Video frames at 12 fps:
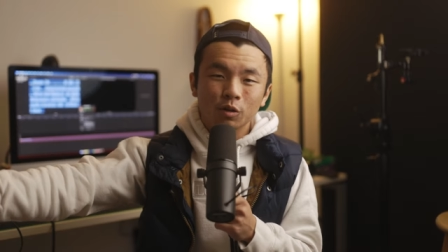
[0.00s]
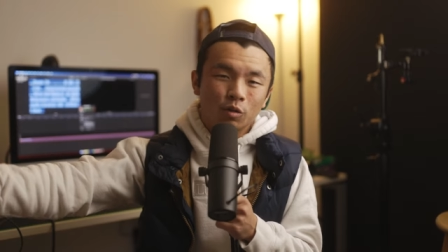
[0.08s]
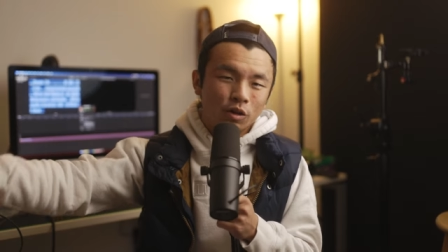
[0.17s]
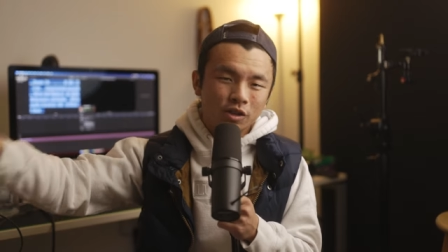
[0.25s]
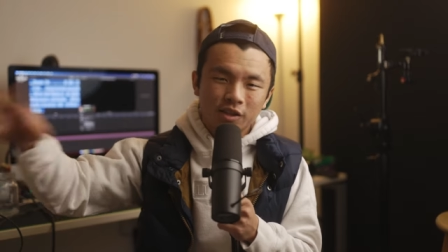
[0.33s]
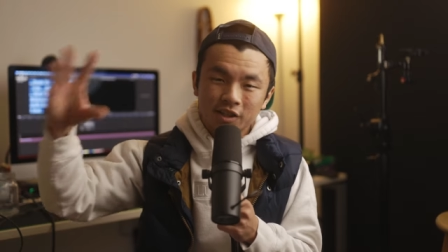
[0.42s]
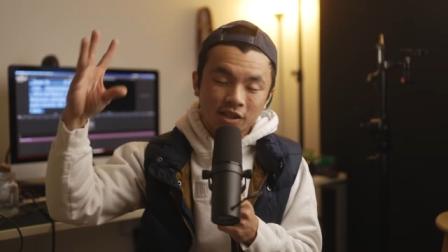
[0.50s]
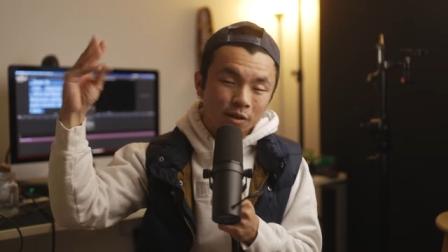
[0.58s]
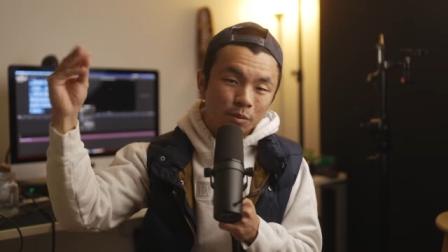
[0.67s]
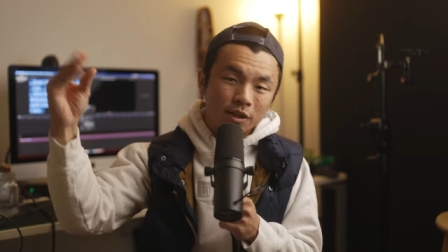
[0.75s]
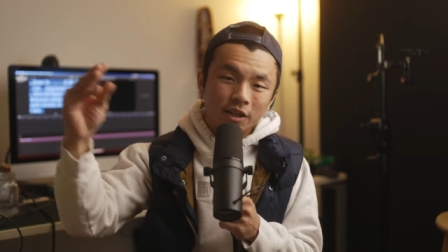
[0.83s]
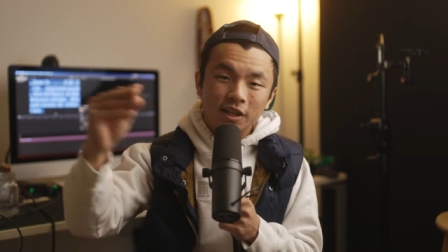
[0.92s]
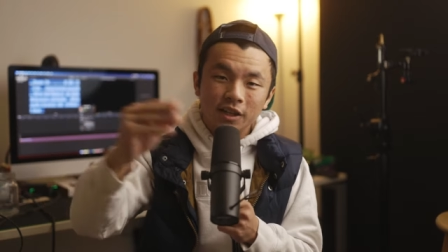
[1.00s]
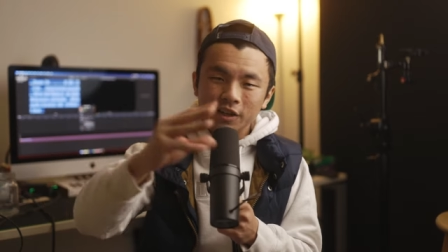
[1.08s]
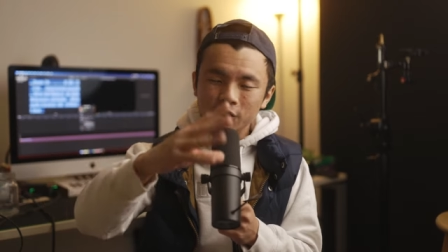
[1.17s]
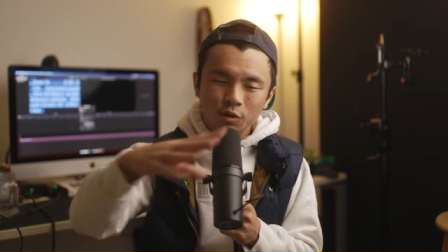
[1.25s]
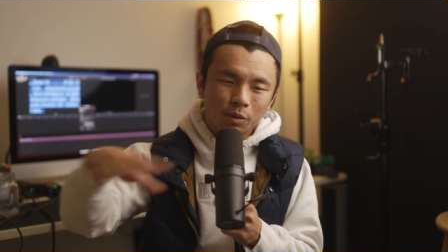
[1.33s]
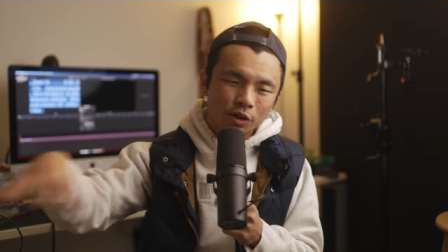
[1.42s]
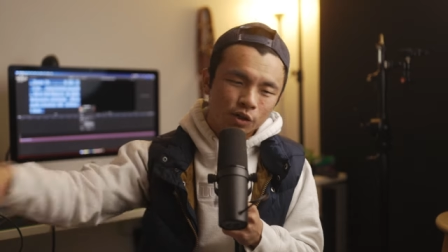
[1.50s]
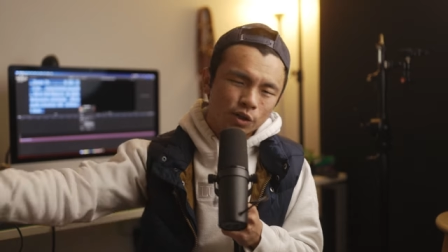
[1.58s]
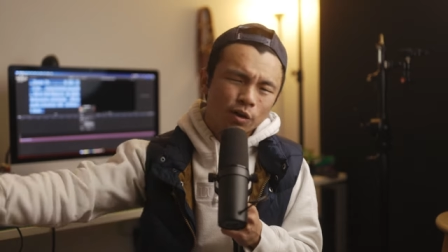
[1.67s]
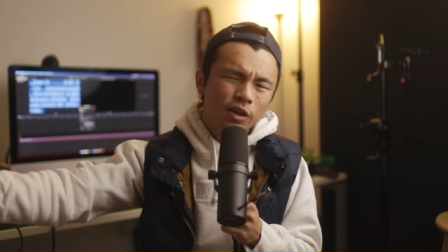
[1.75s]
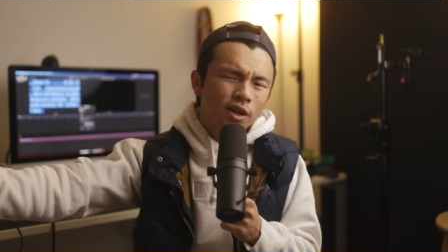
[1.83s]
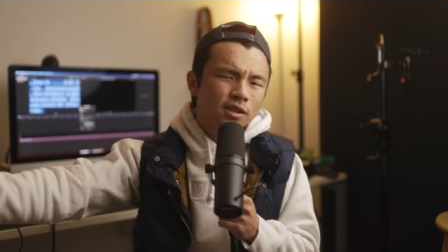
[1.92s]
or else that's going to be eating into your budget.
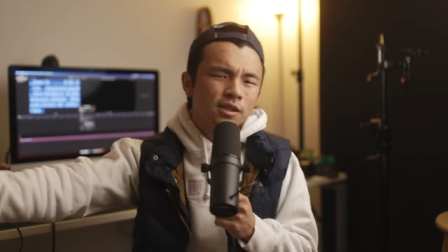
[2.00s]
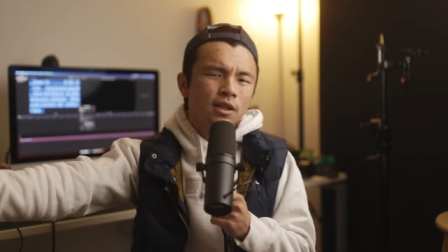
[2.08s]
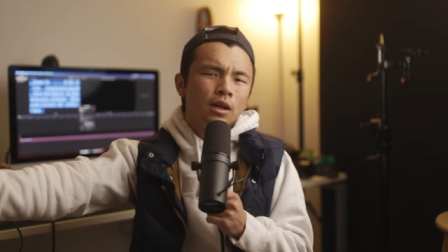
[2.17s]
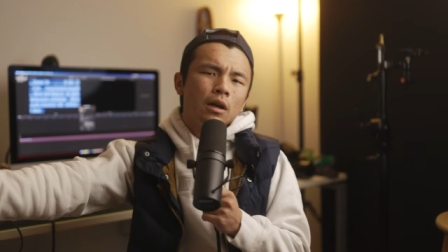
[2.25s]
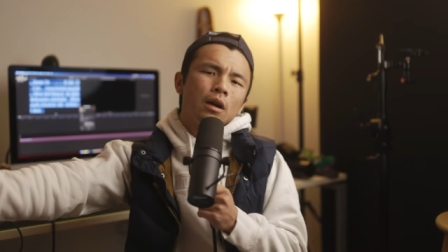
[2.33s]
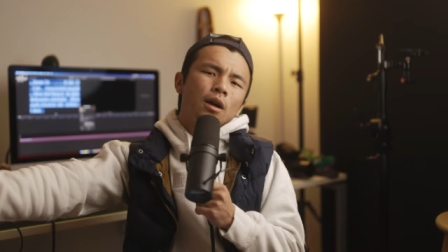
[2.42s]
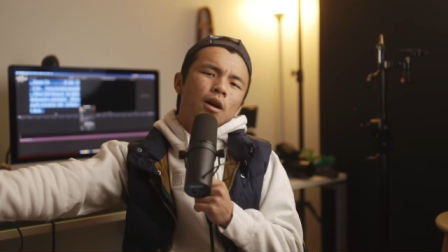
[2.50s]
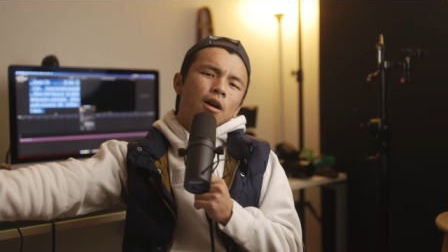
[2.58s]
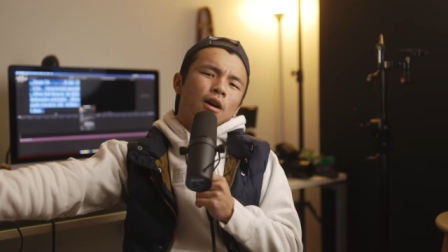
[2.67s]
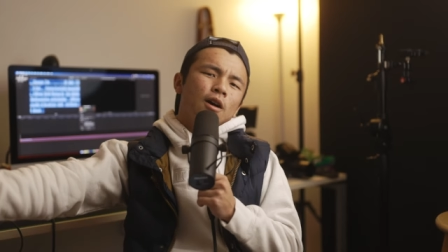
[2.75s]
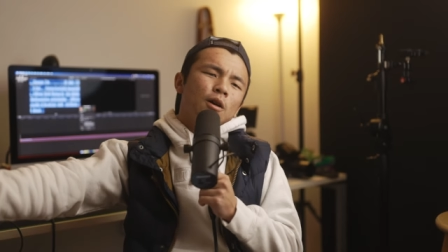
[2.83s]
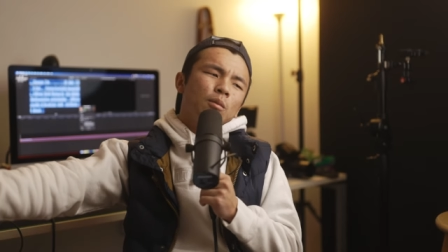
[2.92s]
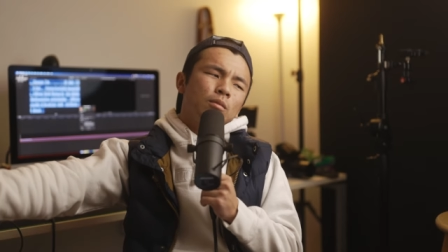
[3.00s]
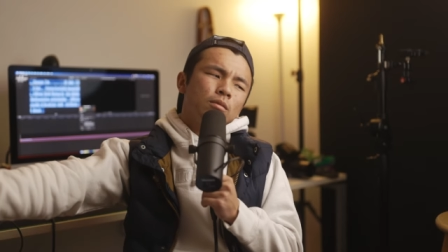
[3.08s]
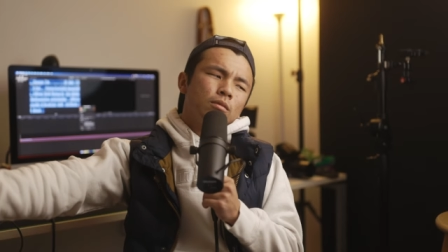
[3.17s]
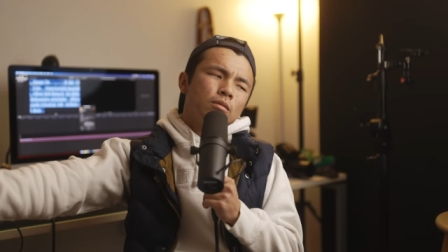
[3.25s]
So I guess um,